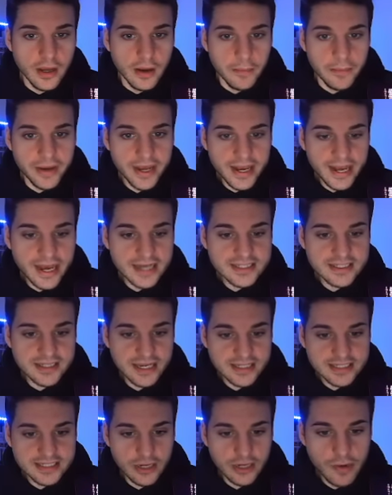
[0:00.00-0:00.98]
But yeah, guys,
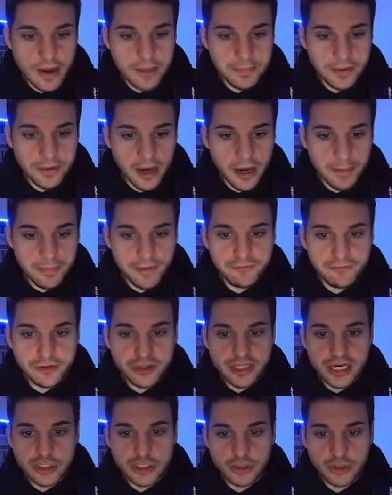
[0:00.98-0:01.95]
that's going to wrap it up. If you
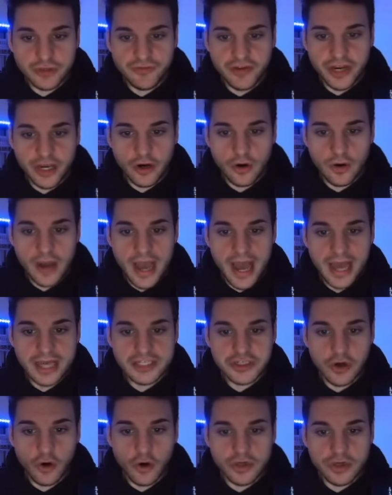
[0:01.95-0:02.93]
did enjoy the video,
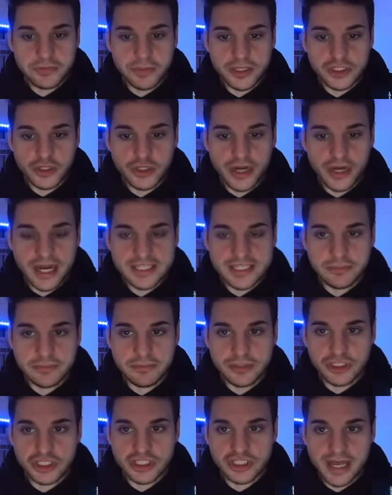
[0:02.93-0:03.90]
as always, make sure you guys
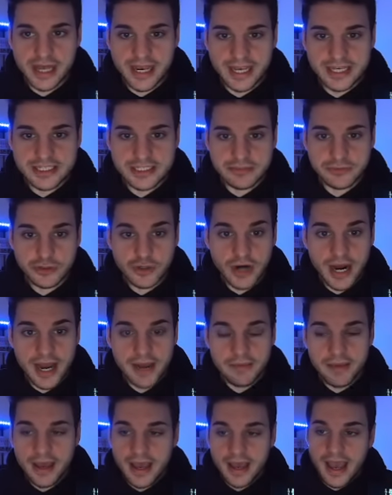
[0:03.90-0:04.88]
simply just like and
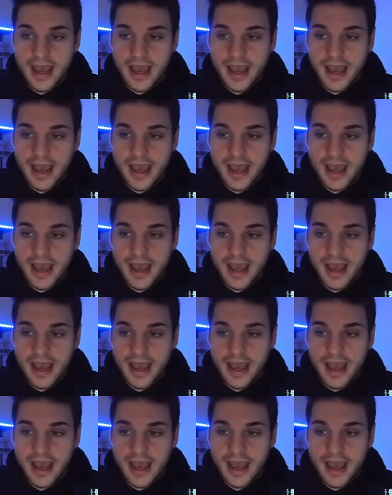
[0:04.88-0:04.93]
subscribe.